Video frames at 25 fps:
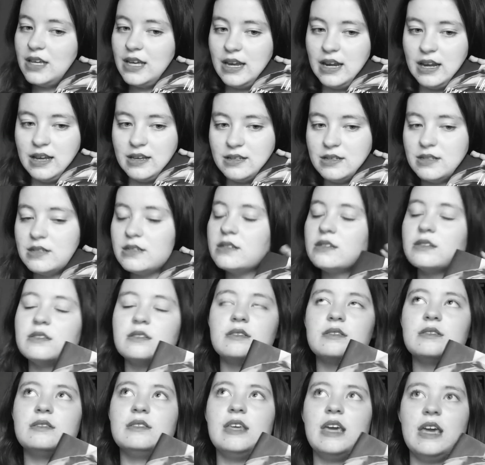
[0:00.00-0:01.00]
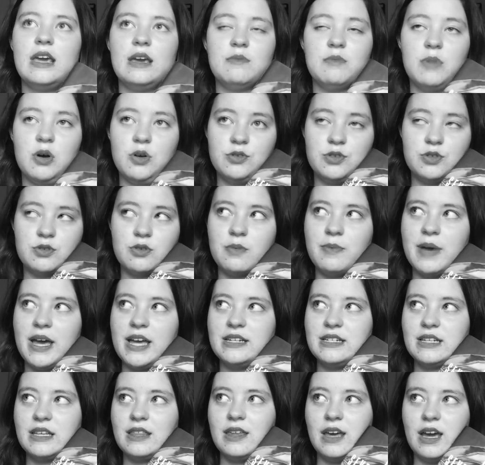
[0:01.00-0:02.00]
It is the most
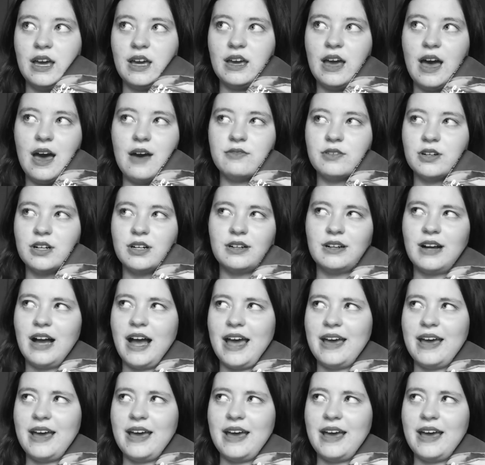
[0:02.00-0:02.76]
romantic thing ever.